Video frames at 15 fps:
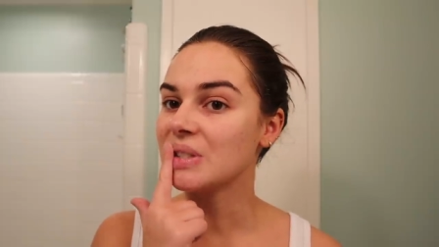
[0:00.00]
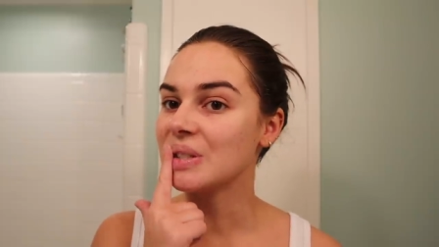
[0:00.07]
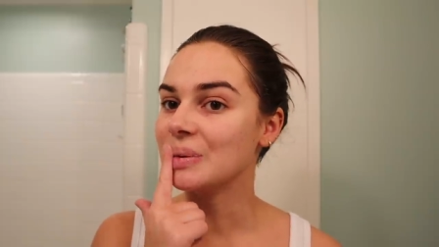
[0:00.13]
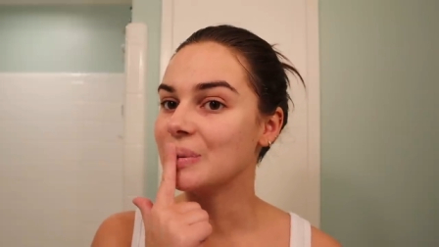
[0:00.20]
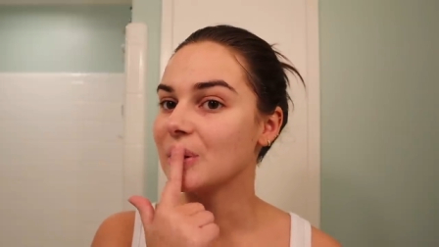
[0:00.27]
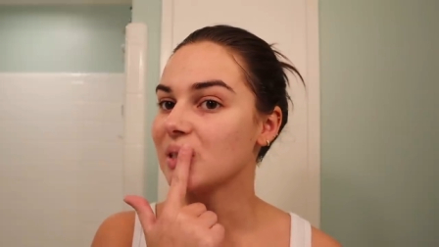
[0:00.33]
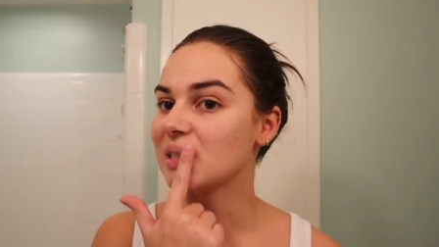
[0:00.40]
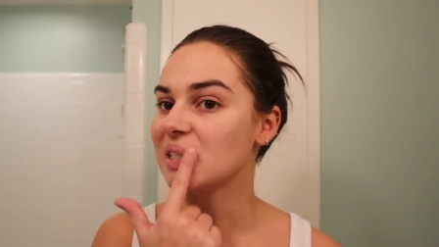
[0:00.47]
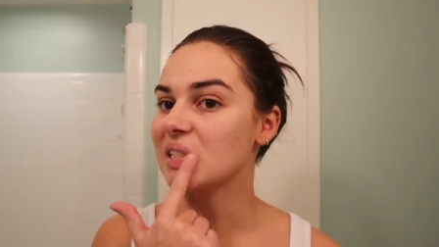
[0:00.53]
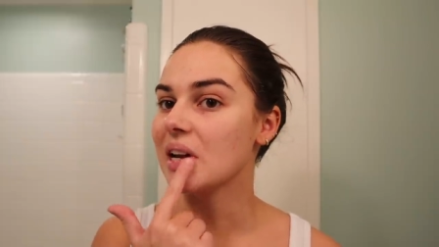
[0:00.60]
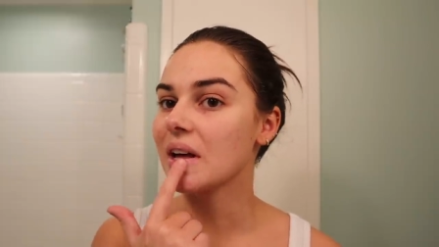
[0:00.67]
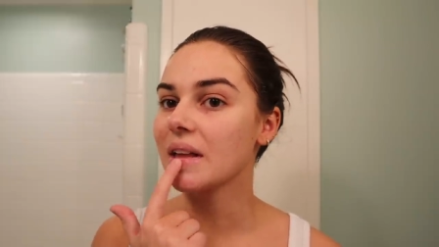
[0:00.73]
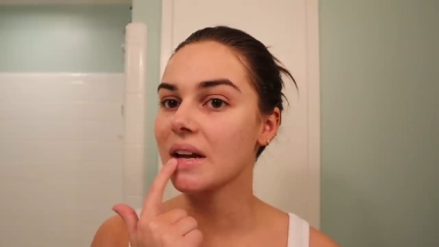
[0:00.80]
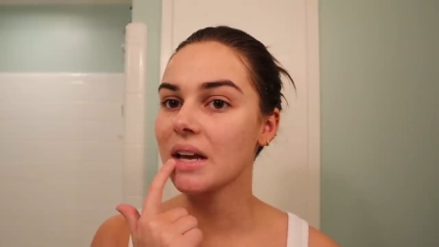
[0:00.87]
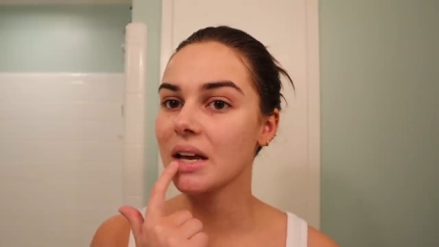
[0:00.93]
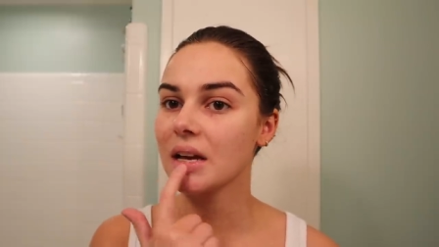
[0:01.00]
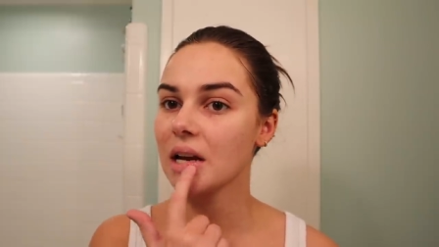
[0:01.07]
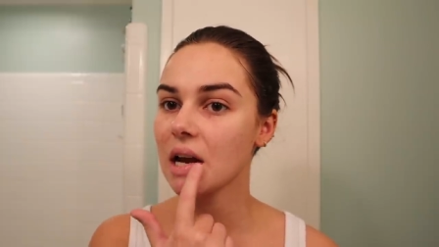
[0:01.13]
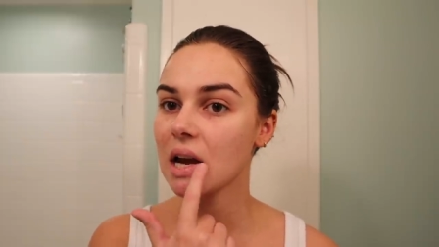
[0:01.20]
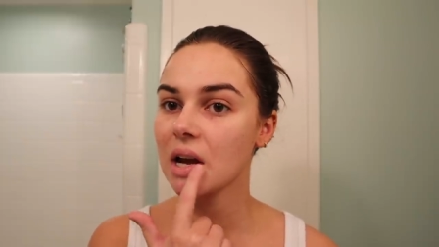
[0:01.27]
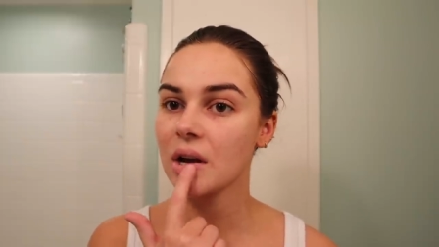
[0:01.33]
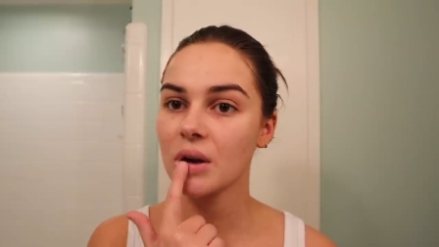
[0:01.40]
It's the most
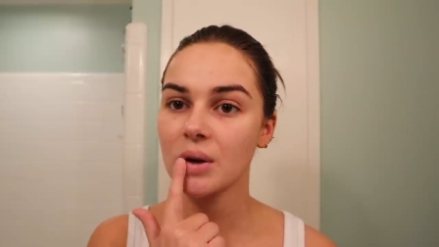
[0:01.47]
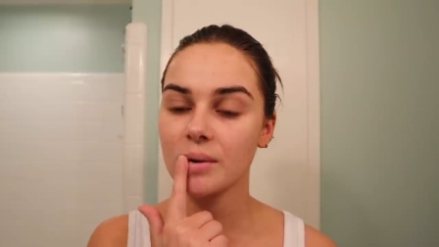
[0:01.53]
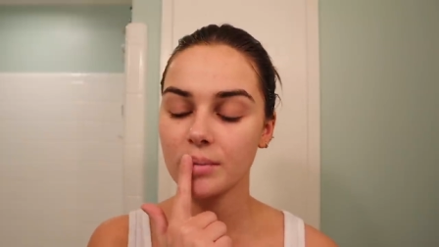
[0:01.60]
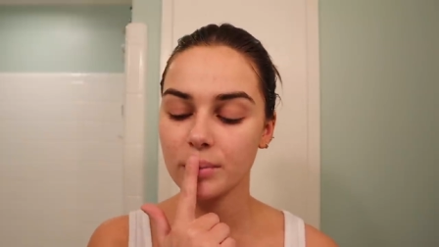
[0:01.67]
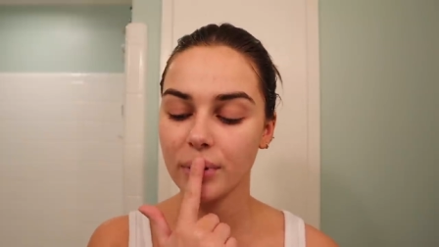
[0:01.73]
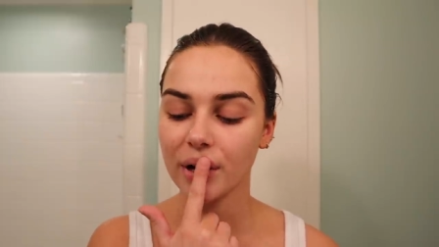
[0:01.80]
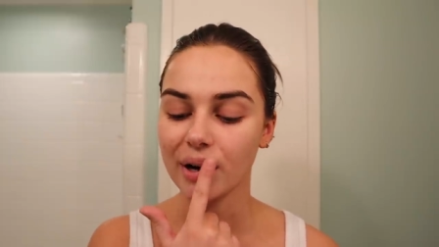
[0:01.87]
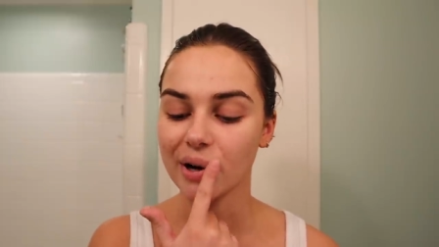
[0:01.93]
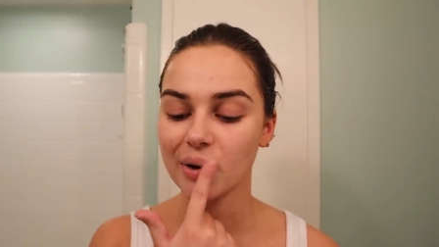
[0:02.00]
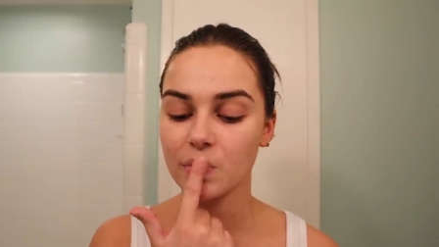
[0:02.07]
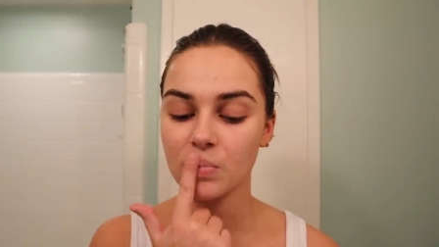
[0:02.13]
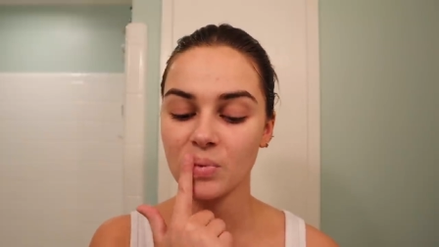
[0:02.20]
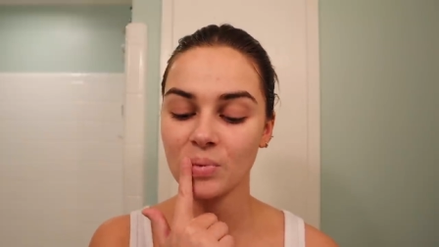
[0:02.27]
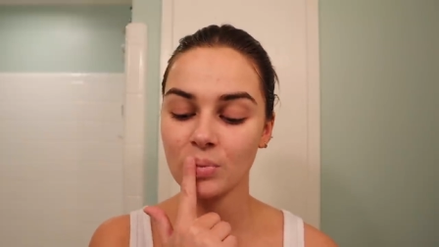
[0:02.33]
delicate part